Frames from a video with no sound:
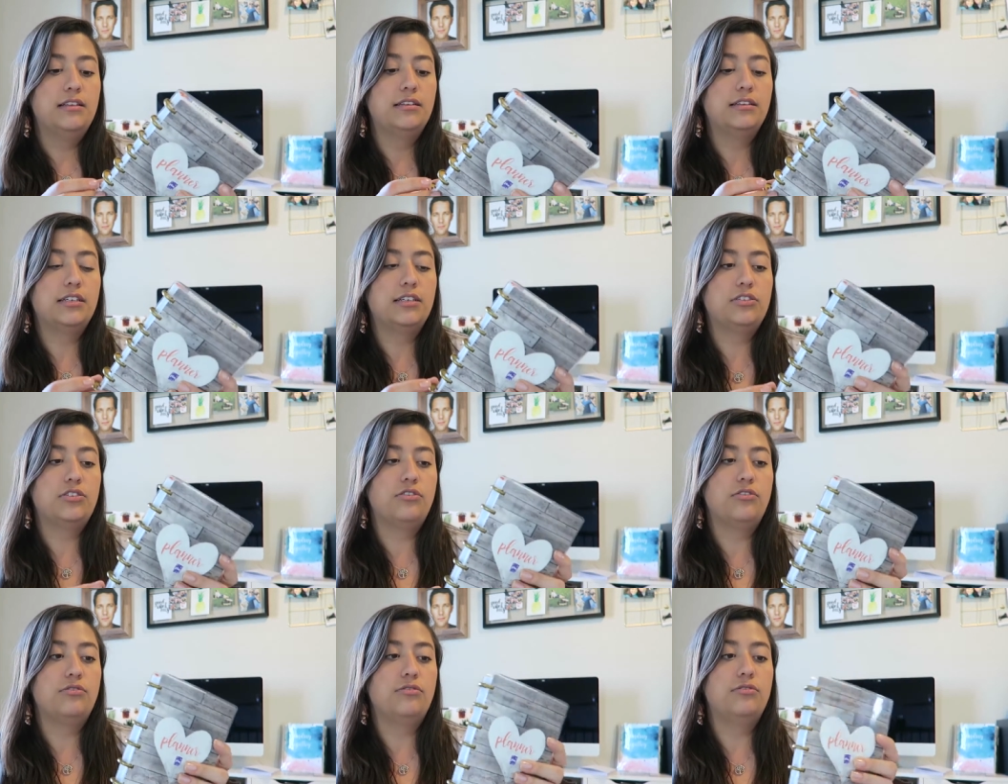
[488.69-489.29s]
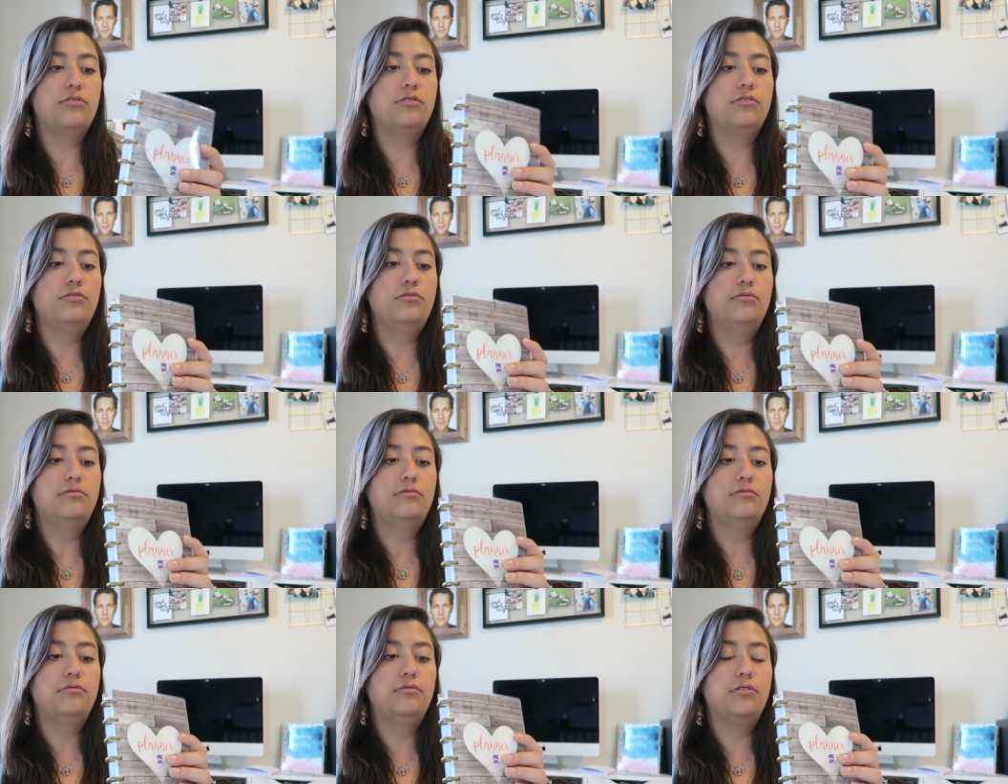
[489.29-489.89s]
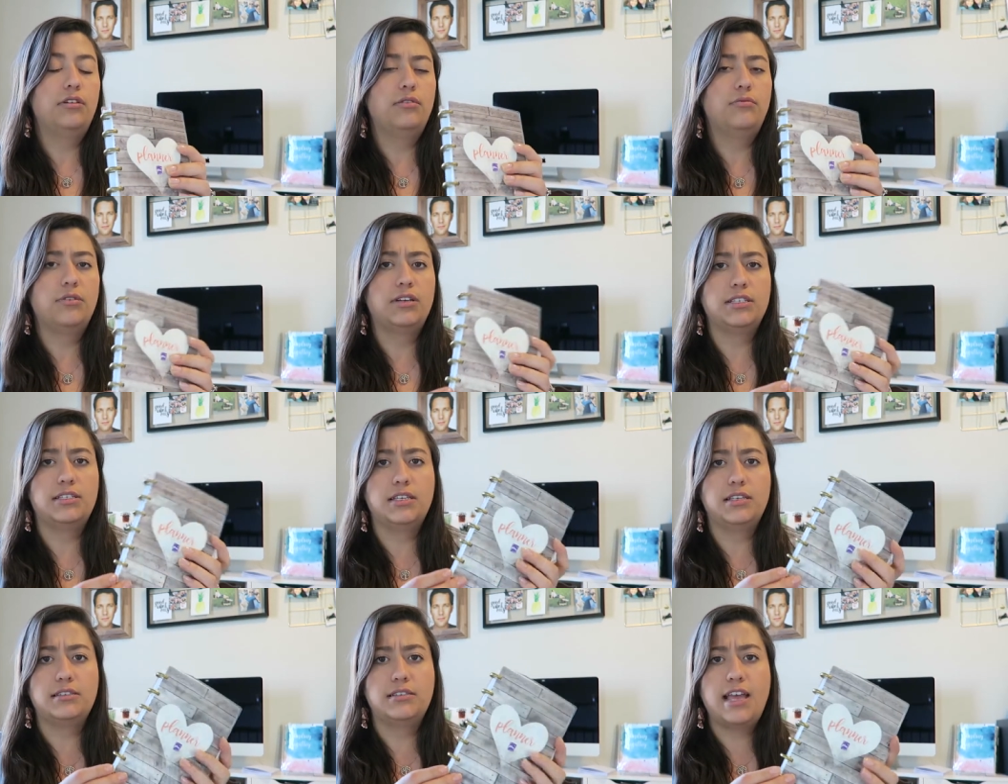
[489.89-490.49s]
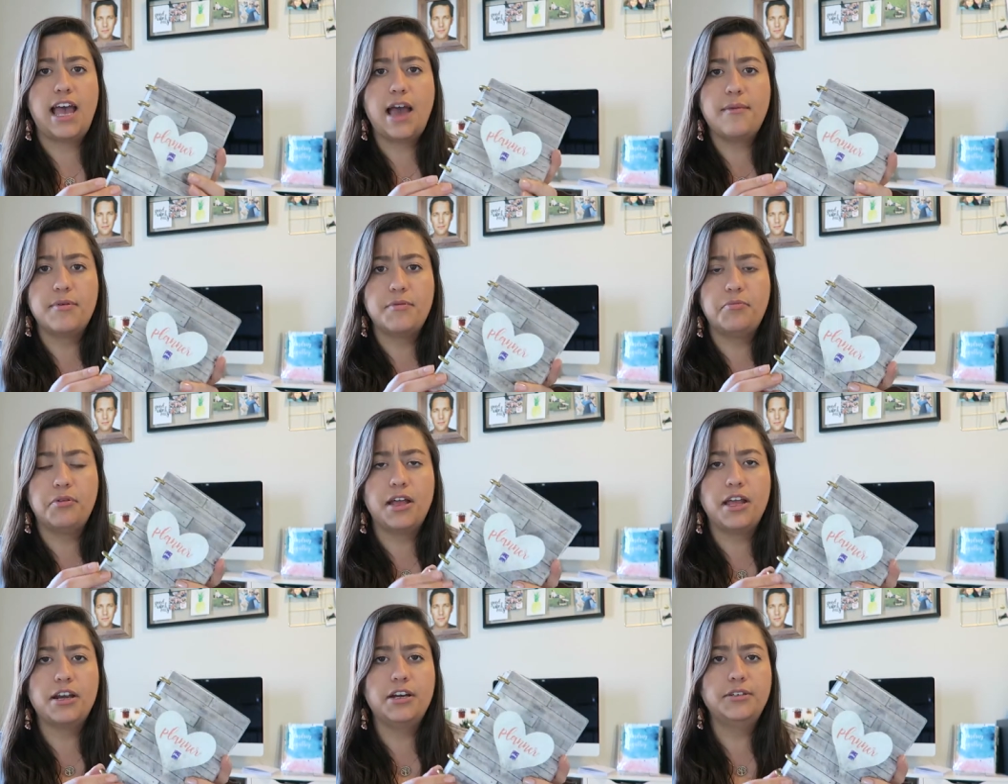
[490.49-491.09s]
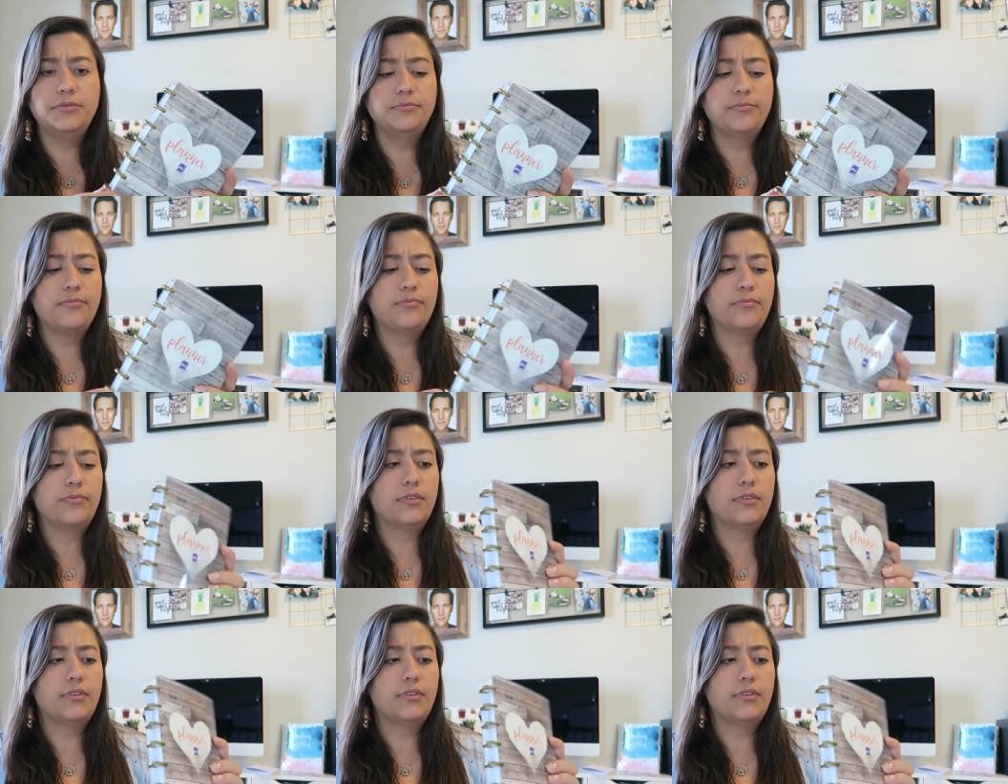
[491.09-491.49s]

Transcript: little, what is this, happy planner?